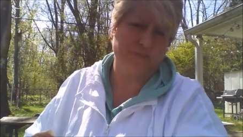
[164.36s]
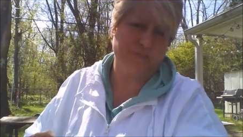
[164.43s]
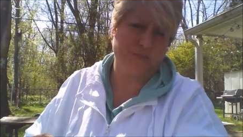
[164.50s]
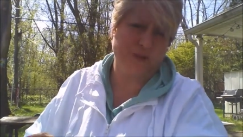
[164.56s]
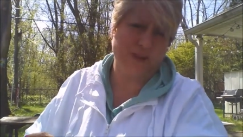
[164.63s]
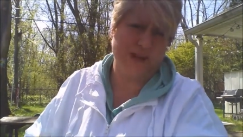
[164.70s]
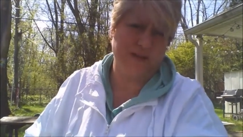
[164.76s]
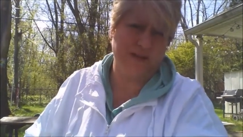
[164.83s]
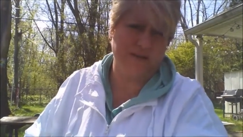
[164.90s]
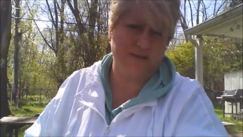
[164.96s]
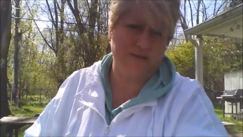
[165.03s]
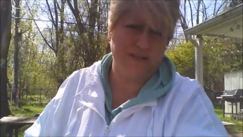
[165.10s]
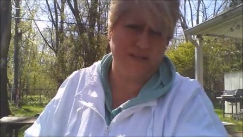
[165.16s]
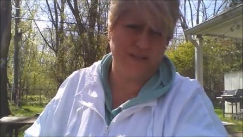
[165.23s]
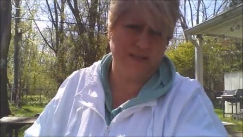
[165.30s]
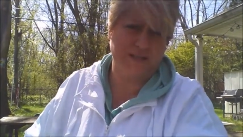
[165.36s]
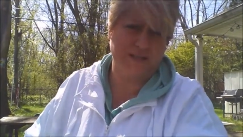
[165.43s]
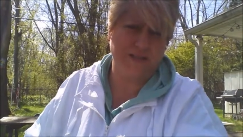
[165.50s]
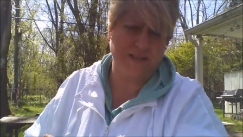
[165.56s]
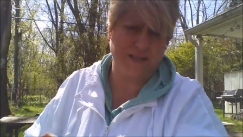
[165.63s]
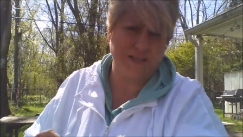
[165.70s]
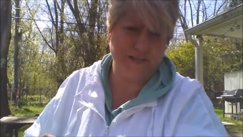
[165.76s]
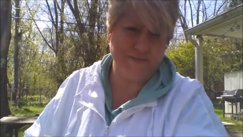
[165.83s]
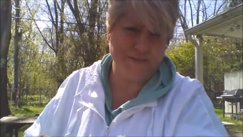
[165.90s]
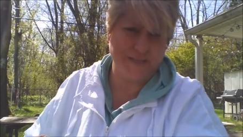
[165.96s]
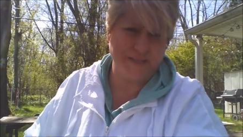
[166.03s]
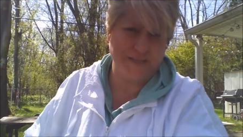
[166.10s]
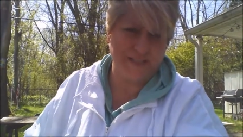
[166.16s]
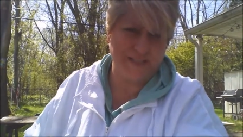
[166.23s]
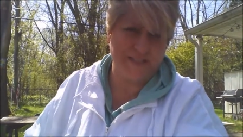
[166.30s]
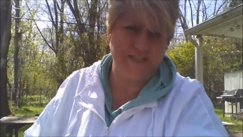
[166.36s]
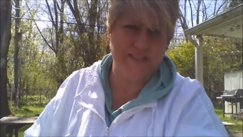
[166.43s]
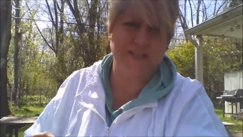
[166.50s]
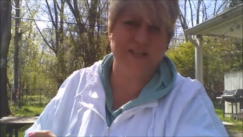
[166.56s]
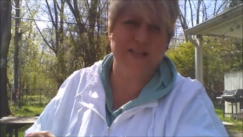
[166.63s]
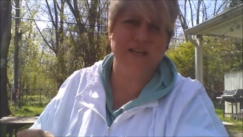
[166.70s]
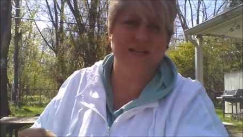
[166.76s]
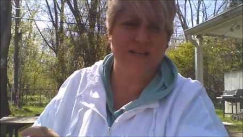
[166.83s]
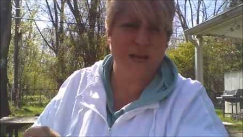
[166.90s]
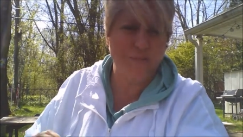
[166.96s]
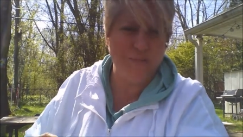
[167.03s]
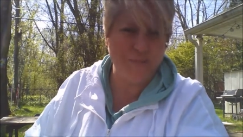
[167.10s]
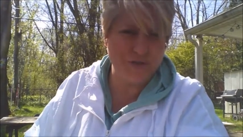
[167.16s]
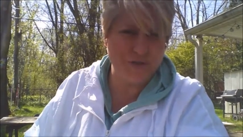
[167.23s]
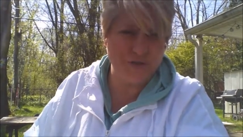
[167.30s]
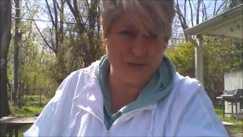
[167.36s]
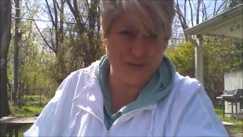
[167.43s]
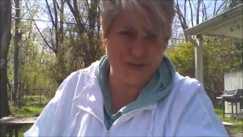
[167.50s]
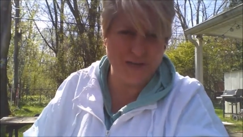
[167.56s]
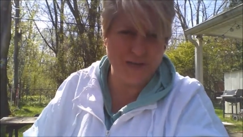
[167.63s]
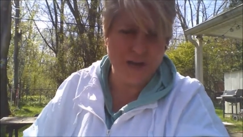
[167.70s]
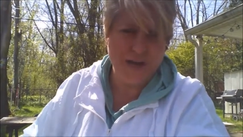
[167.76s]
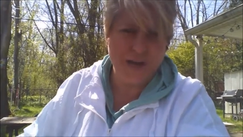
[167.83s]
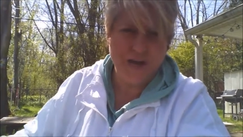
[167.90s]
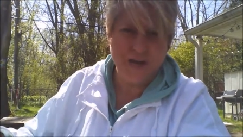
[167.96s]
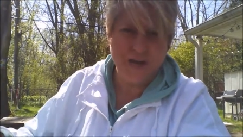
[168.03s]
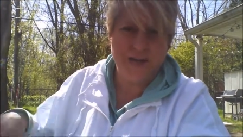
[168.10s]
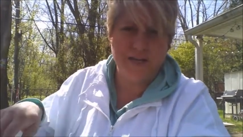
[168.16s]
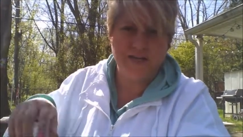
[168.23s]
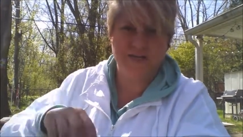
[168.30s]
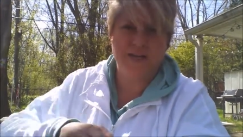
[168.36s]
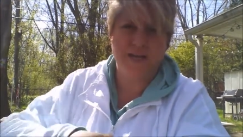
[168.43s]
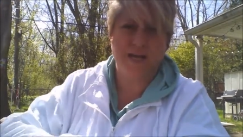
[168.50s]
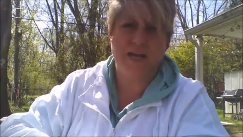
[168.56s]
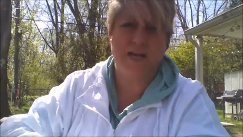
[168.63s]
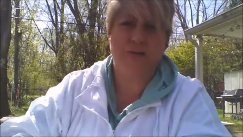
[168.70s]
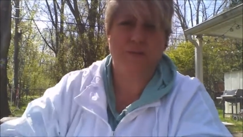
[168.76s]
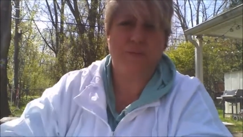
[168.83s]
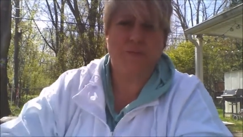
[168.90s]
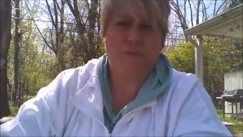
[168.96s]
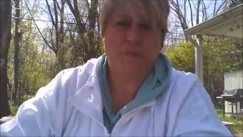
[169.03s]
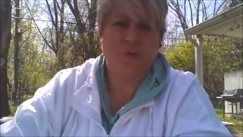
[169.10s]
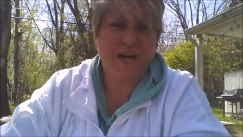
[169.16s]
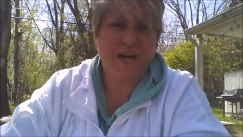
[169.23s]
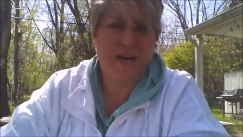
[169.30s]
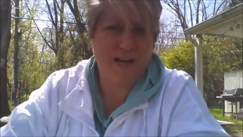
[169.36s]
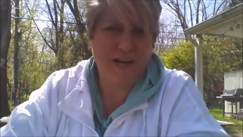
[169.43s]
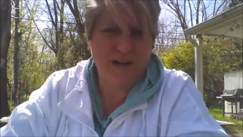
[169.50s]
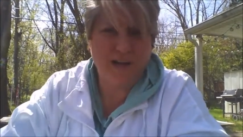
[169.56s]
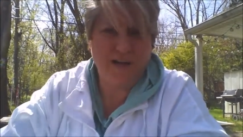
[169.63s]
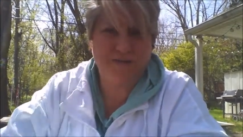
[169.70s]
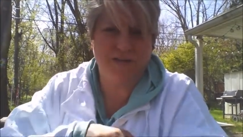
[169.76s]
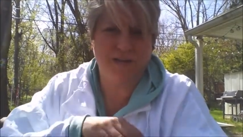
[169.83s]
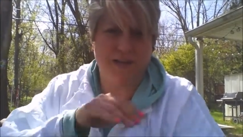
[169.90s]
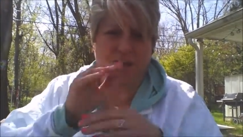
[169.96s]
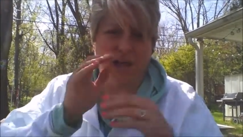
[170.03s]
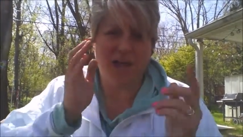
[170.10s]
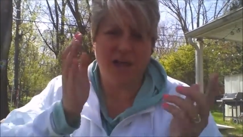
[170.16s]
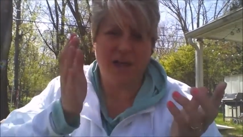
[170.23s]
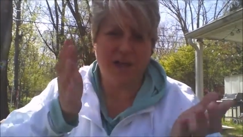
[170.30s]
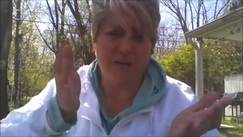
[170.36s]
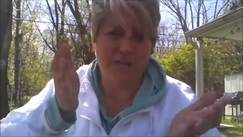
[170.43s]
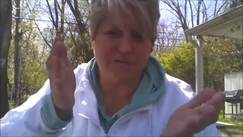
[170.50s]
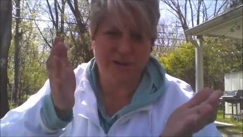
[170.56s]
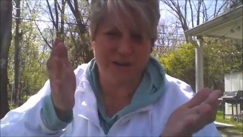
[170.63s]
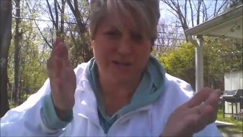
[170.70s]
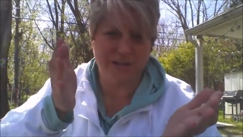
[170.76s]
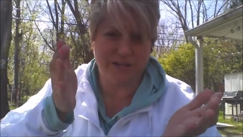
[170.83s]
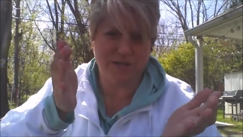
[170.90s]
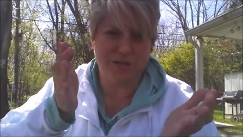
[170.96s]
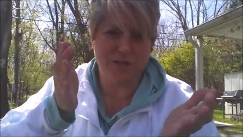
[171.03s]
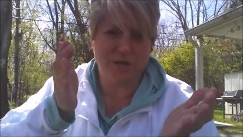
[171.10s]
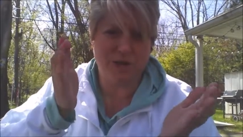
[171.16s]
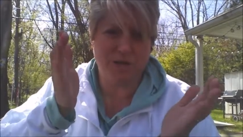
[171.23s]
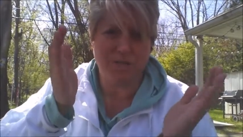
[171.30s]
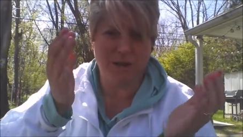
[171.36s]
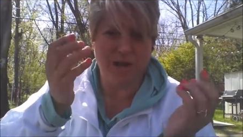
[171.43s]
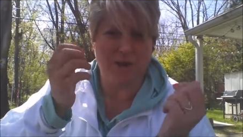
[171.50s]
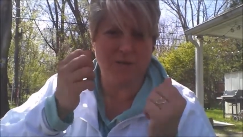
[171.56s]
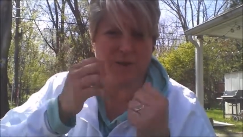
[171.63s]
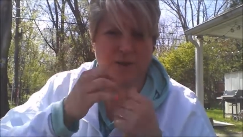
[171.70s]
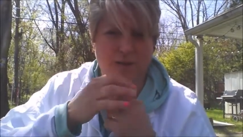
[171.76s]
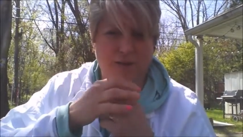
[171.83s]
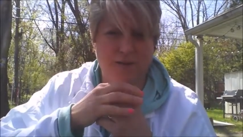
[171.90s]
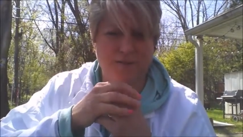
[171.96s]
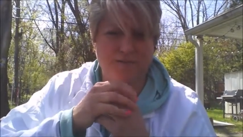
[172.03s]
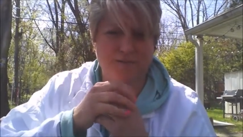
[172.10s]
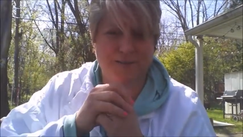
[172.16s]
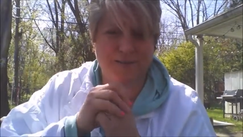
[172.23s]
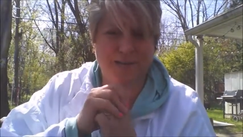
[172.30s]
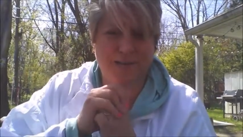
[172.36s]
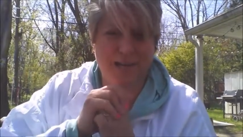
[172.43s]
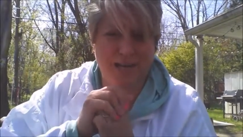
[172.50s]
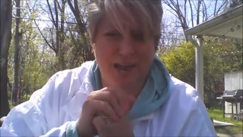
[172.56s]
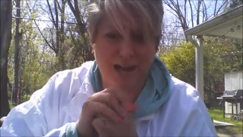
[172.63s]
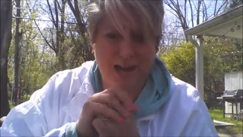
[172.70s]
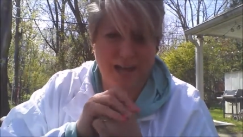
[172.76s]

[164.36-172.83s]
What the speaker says: and the difference is that temperature is a reading of the average amount of kinetic